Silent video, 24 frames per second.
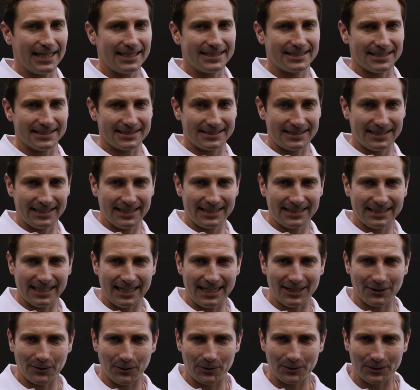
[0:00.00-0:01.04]
in the field of
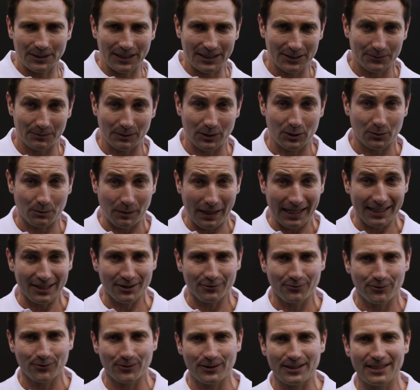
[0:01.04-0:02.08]
digital X-rays with
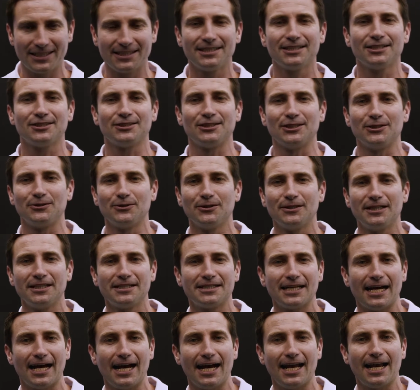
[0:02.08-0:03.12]
image plates, Dürr
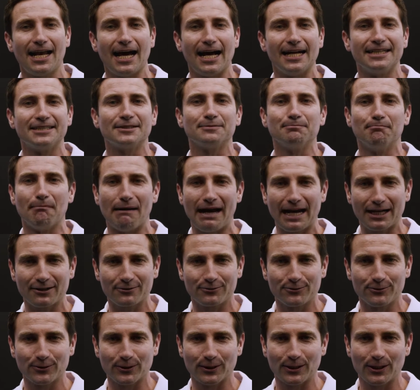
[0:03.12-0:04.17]
Dental is the market
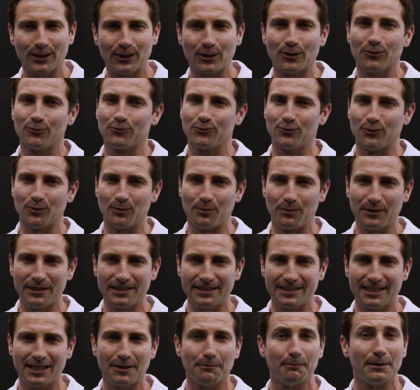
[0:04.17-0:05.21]
leader for images
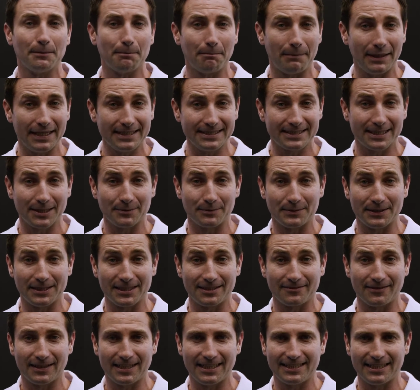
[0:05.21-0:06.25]
that offer the highest image
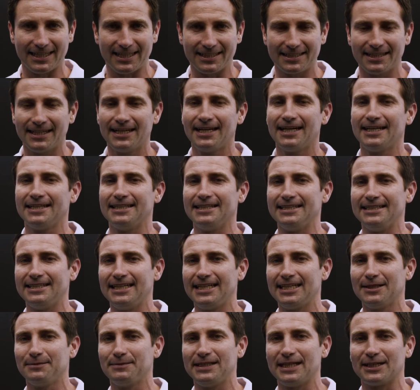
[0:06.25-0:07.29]
quality and are
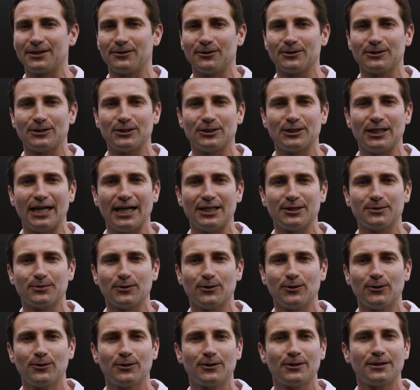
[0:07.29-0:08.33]
perfect for meeting
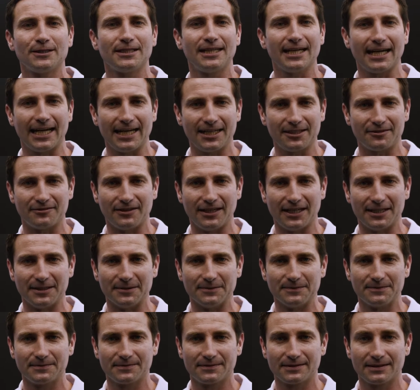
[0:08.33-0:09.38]
all diagnostic
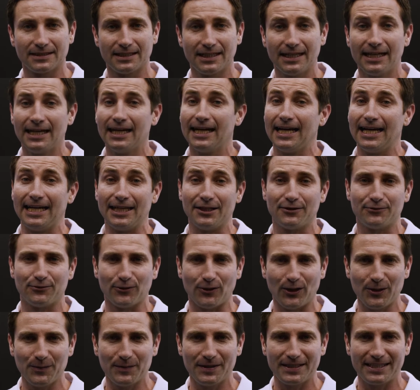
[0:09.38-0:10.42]
requirements.
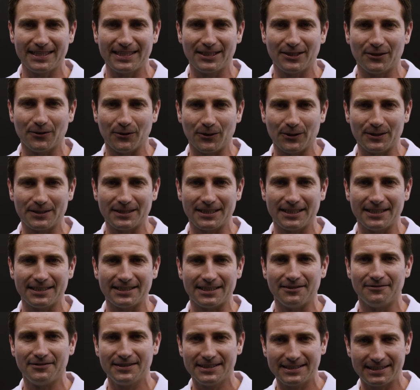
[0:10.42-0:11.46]
Today I'm delighted to be
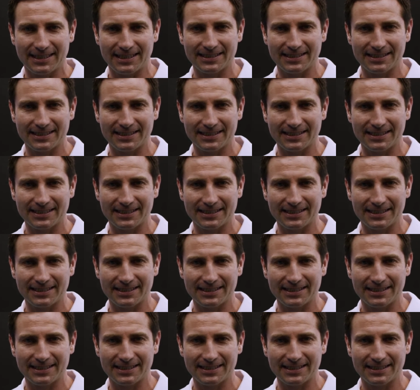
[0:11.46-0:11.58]
able to